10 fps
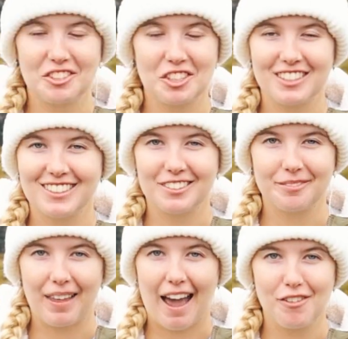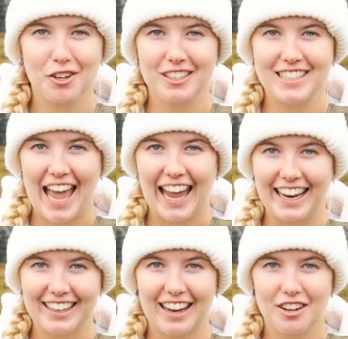Just have a good
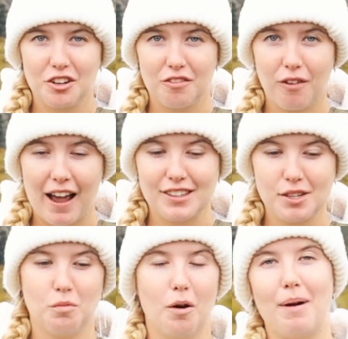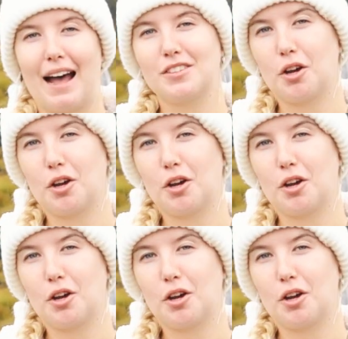day and find some wombats